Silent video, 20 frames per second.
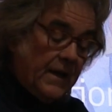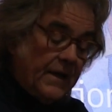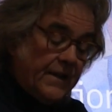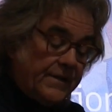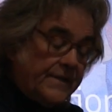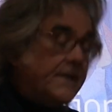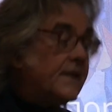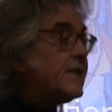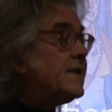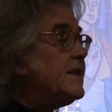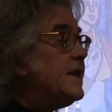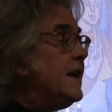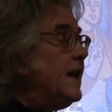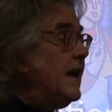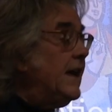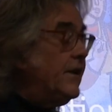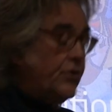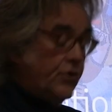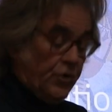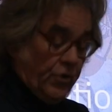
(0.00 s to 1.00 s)

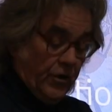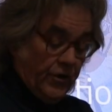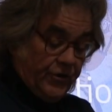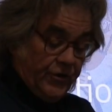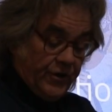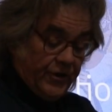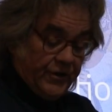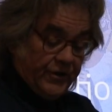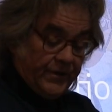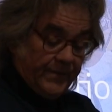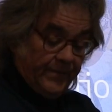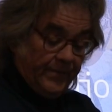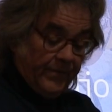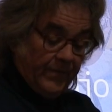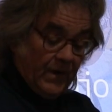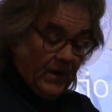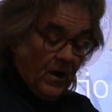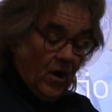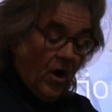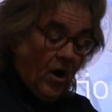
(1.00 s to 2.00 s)
68 churches
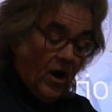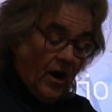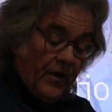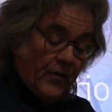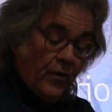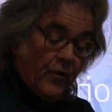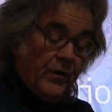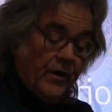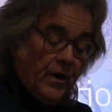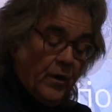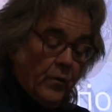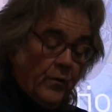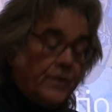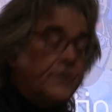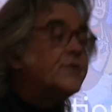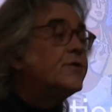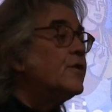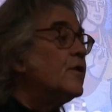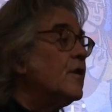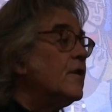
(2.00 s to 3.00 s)
on or near
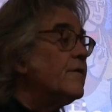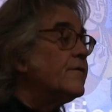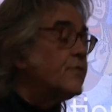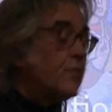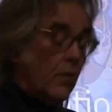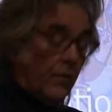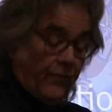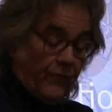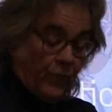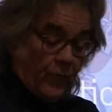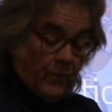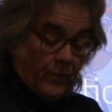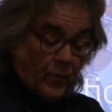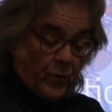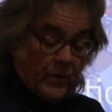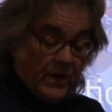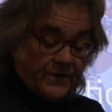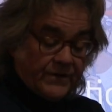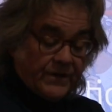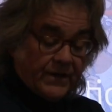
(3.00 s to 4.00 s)
reserves or
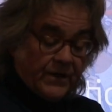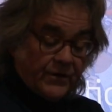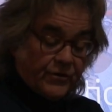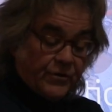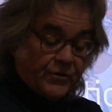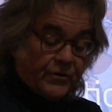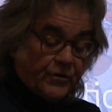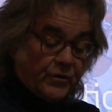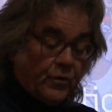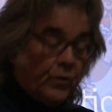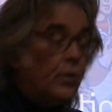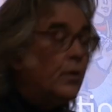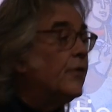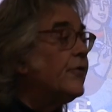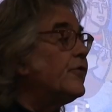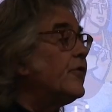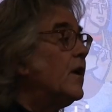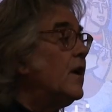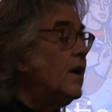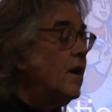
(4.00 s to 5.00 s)
former residential
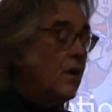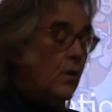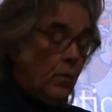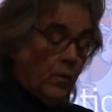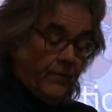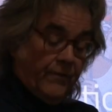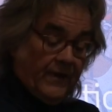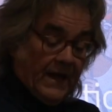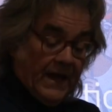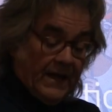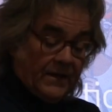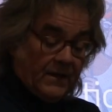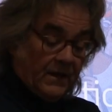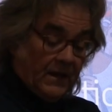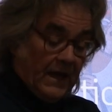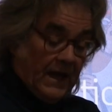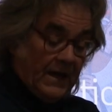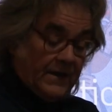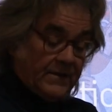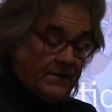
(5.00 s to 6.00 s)
schools were
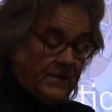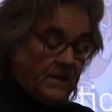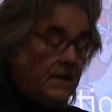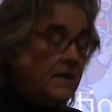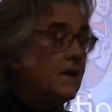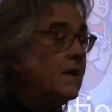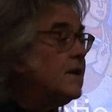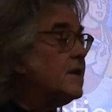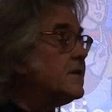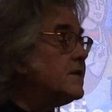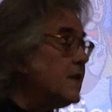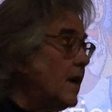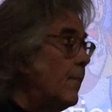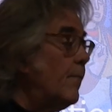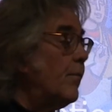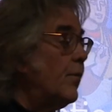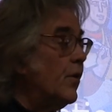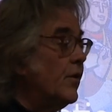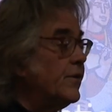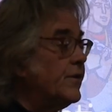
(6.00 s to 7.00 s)
vandalized,
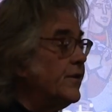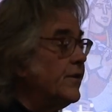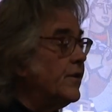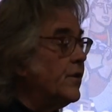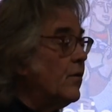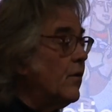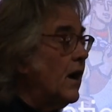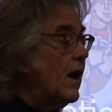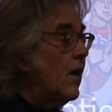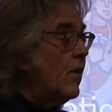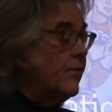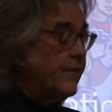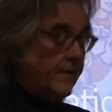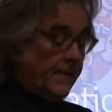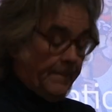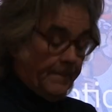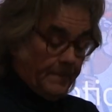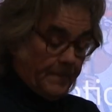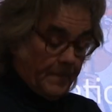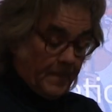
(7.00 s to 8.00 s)
some burned to the ground.
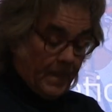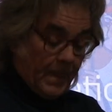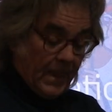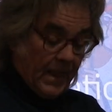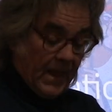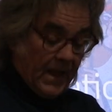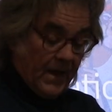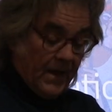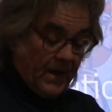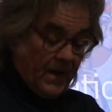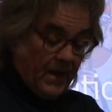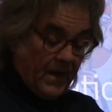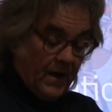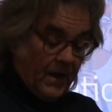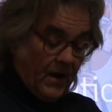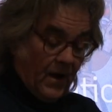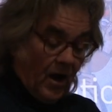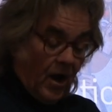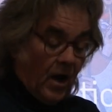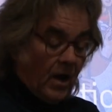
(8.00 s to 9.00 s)

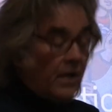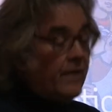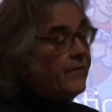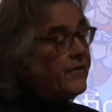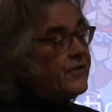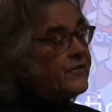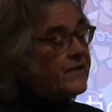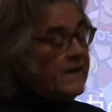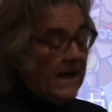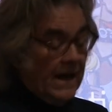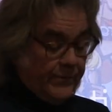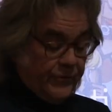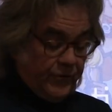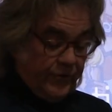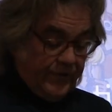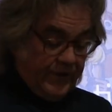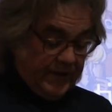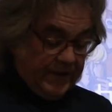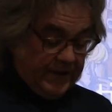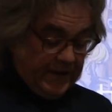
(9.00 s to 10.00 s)
All of this
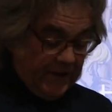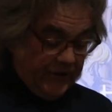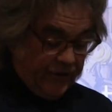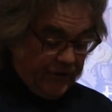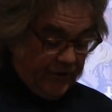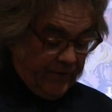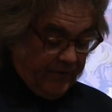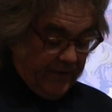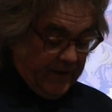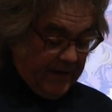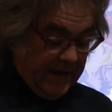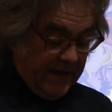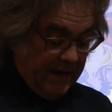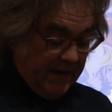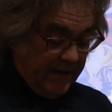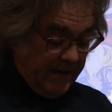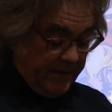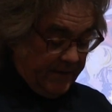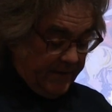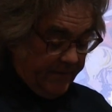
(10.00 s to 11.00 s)
captured the attention of
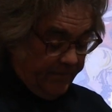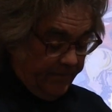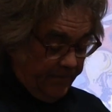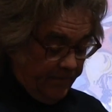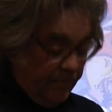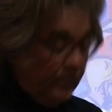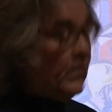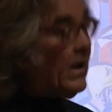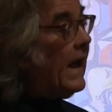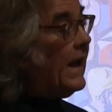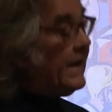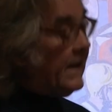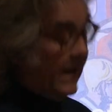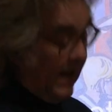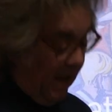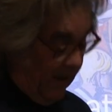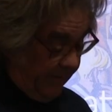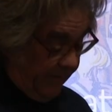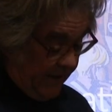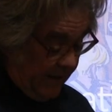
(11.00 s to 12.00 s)
Canadians and
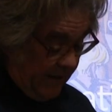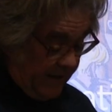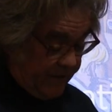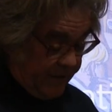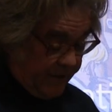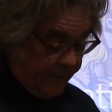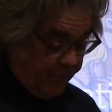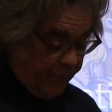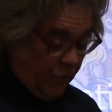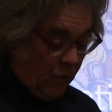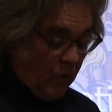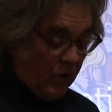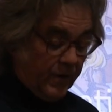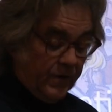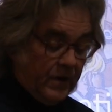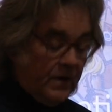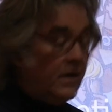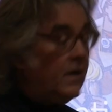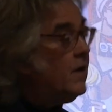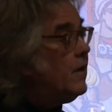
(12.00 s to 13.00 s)
galvanized
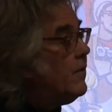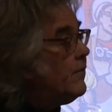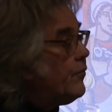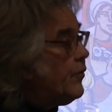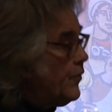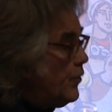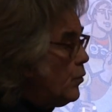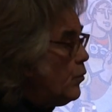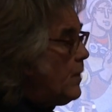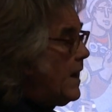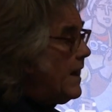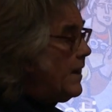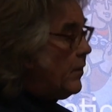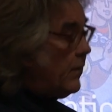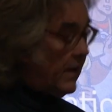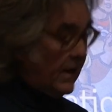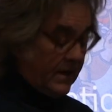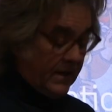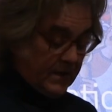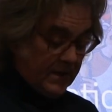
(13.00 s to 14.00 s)
support for the
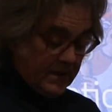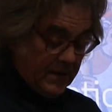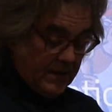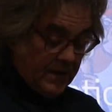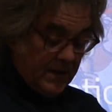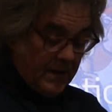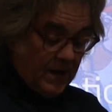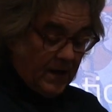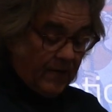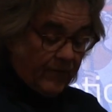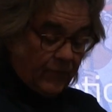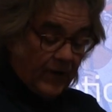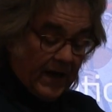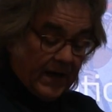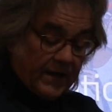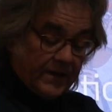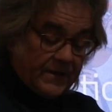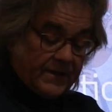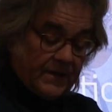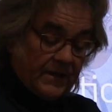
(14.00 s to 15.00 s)
rhetoric of
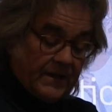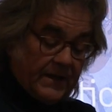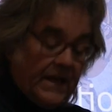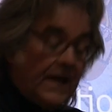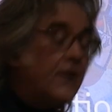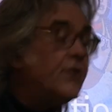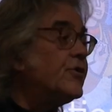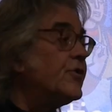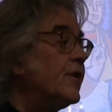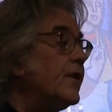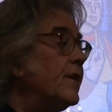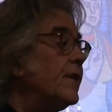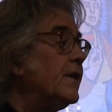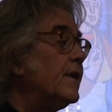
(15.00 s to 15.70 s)
reconciliation.